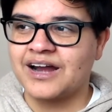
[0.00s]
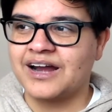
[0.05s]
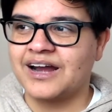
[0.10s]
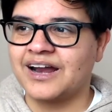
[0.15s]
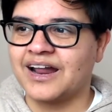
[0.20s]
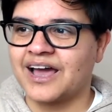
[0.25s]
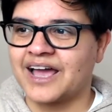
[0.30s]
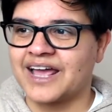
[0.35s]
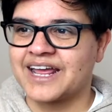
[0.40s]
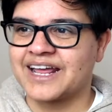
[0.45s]

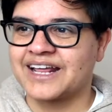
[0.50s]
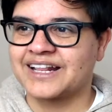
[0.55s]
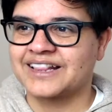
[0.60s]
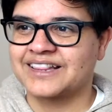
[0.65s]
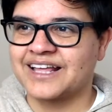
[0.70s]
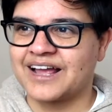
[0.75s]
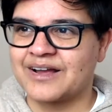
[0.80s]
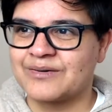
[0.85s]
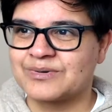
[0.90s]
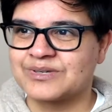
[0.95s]
Like,
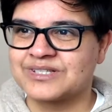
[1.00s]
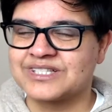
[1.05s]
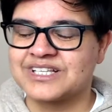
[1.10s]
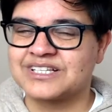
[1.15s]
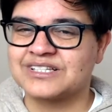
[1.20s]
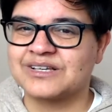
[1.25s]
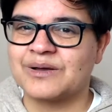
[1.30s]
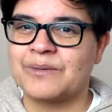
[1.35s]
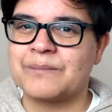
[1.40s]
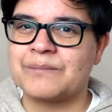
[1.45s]
there was
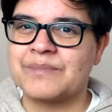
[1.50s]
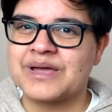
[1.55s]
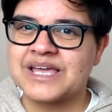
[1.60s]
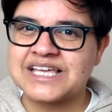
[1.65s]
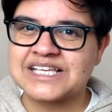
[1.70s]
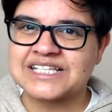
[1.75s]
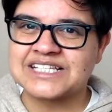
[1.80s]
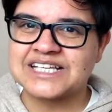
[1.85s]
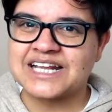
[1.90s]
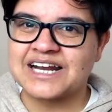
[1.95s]
this
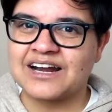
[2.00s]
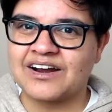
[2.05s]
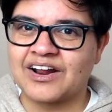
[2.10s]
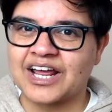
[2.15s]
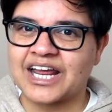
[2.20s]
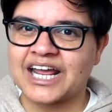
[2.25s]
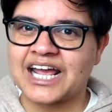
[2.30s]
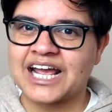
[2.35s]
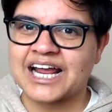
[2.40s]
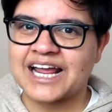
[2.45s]
amazing
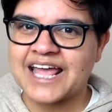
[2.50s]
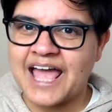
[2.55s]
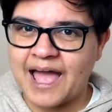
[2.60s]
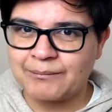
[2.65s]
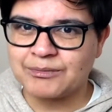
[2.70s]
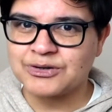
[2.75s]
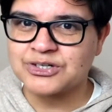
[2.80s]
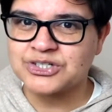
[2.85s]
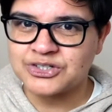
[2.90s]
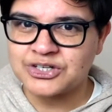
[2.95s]
like
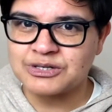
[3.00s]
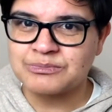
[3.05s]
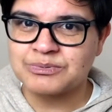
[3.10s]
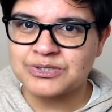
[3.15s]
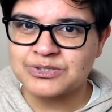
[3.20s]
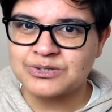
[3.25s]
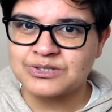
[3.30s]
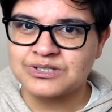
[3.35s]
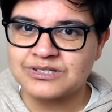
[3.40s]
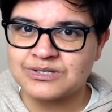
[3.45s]
chemistry
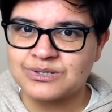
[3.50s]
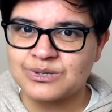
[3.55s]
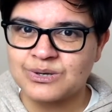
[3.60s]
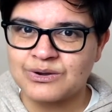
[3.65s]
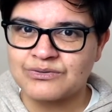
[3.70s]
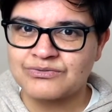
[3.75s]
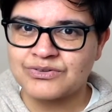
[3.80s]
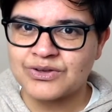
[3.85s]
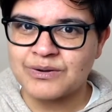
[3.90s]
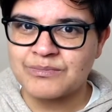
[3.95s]
between the two
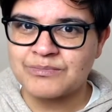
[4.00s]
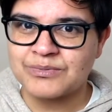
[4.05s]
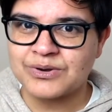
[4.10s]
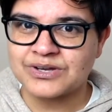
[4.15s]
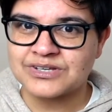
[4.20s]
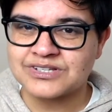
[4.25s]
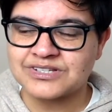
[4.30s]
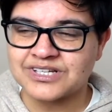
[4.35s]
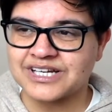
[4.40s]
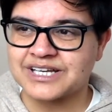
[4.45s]
of them
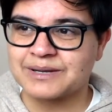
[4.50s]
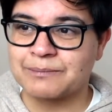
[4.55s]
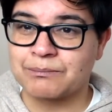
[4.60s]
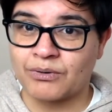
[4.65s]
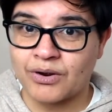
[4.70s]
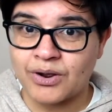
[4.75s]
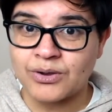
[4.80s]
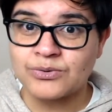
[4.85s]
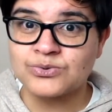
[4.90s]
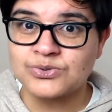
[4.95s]
as like
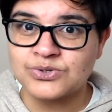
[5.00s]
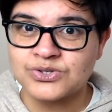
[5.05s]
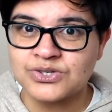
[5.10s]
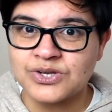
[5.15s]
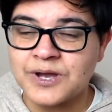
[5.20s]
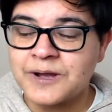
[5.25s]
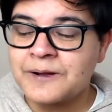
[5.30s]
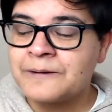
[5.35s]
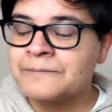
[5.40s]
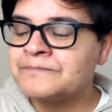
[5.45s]
bros.
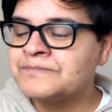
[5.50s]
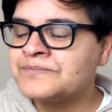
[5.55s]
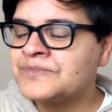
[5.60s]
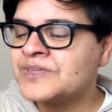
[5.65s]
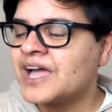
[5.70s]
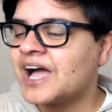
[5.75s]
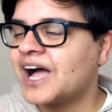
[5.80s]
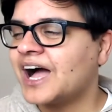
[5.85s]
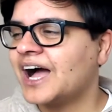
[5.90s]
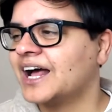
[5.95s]

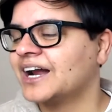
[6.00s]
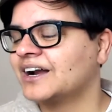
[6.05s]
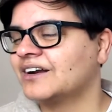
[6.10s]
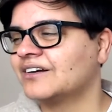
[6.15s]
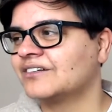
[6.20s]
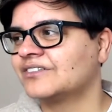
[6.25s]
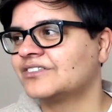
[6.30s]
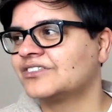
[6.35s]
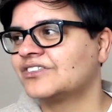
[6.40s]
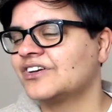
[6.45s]

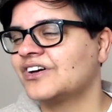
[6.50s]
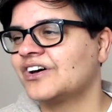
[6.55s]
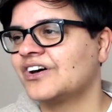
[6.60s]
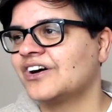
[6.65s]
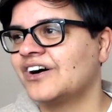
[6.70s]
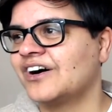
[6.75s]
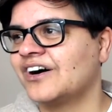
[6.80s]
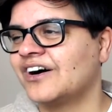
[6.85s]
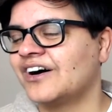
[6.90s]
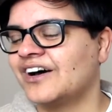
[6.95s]
And
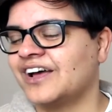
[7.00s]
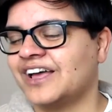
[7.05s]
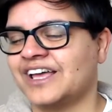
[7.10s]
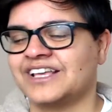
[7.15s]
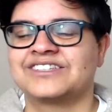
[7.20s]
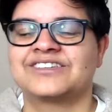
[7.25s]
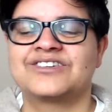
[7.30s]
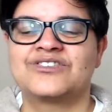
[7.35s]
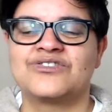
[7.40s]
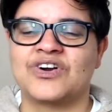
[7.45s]

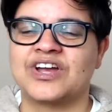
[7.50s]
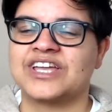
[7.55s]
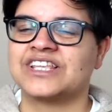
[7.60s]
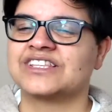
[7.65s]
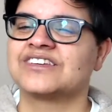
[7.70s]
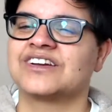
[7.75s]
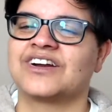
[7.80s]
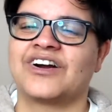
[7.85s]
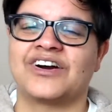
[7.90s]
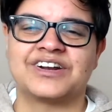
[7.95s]
it's great
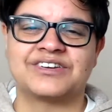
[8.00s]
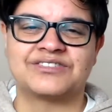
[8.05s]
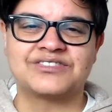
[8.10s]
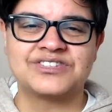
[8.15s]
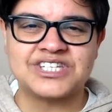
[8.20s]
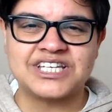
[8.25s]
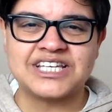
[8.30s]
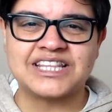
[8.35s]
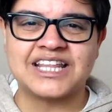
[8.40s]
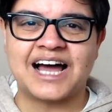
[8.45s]
to kind of
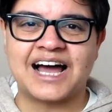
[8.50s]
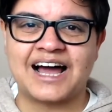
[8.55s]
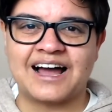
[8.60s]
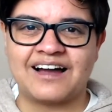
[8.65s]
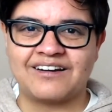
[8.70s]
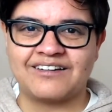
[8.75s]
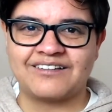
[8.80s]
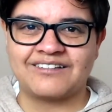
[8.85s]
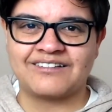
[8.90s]
see that